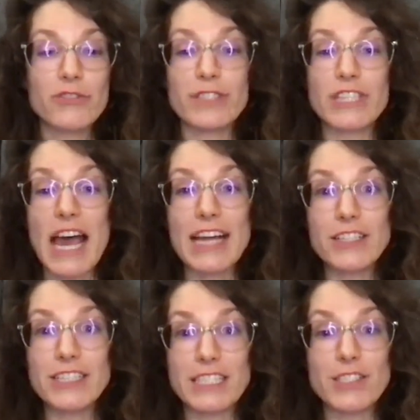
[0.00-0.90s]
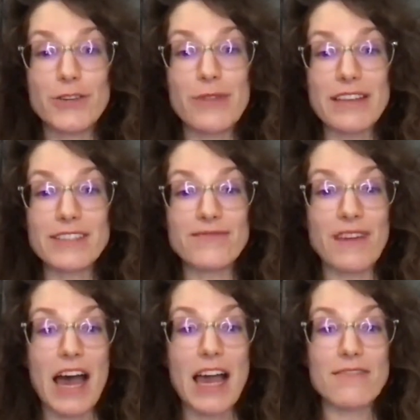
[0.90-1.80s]
retired since
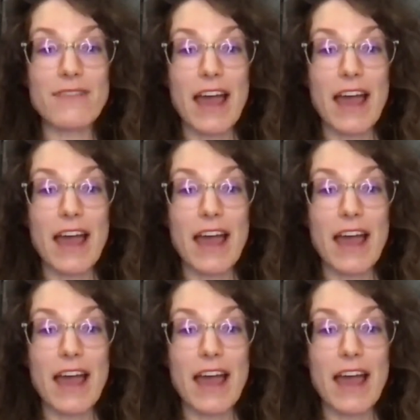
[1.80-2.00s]
2005,